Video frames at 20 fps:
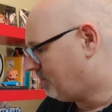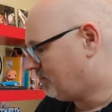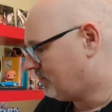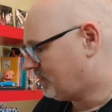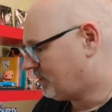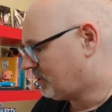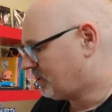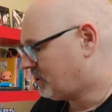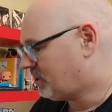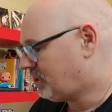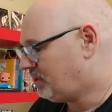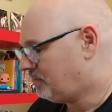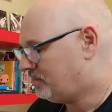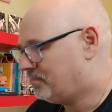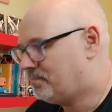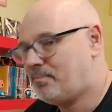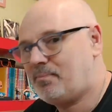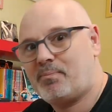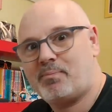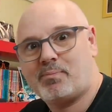let's see,
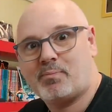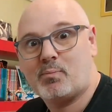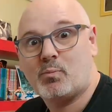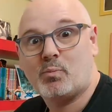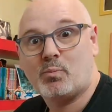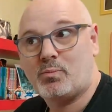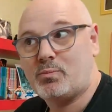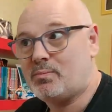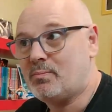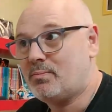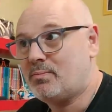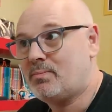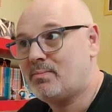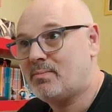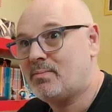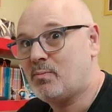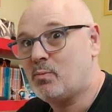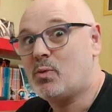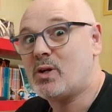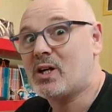
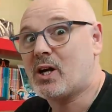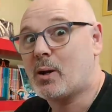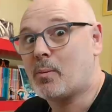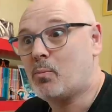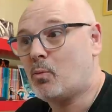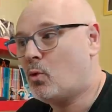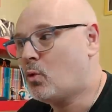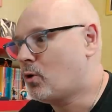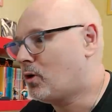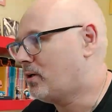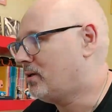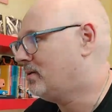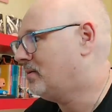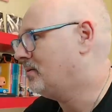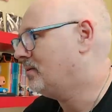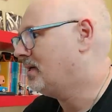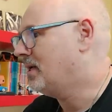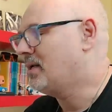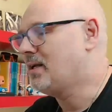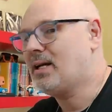we got more,
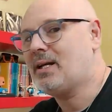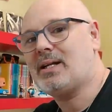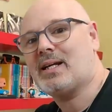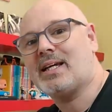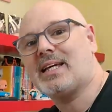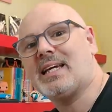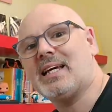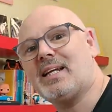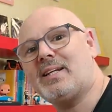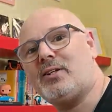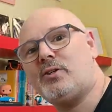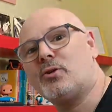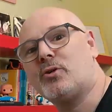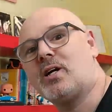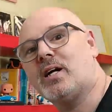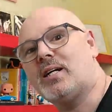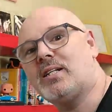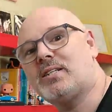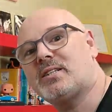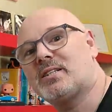and again, you
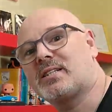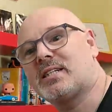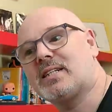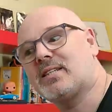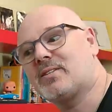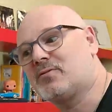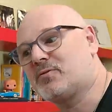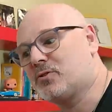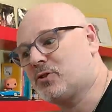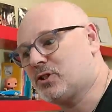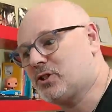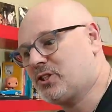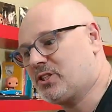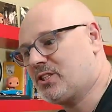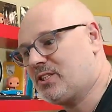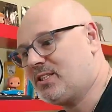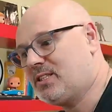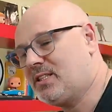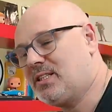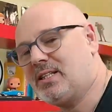guys get the
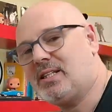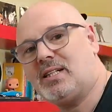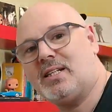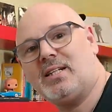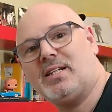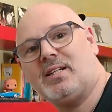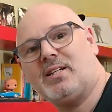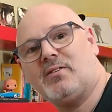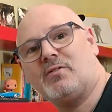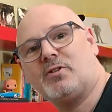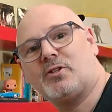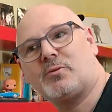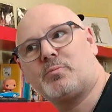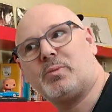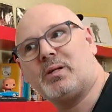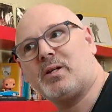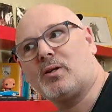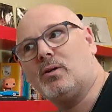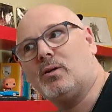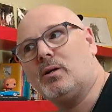first
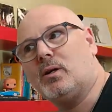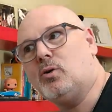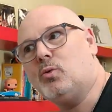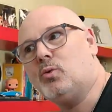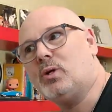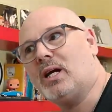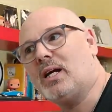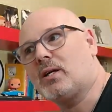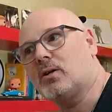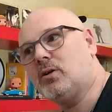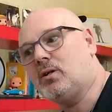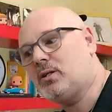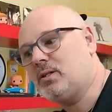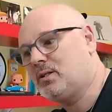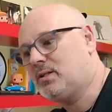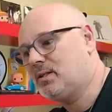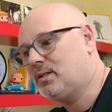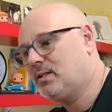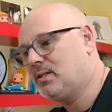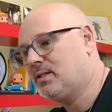pick. Oh, hang on,
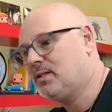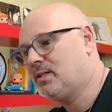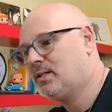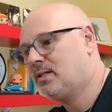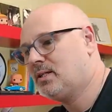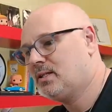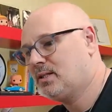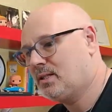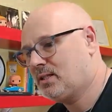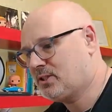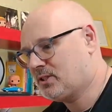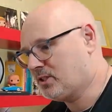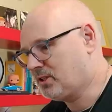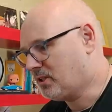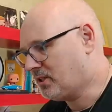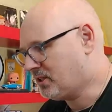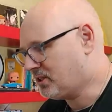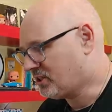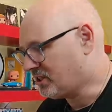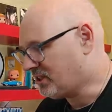there's
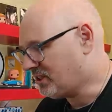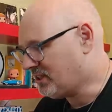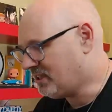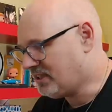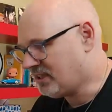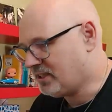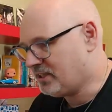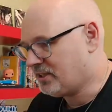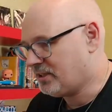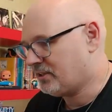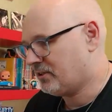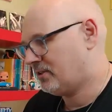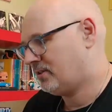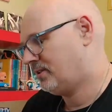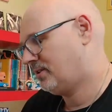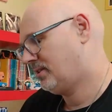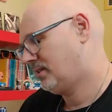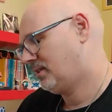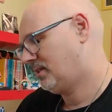another CD in here.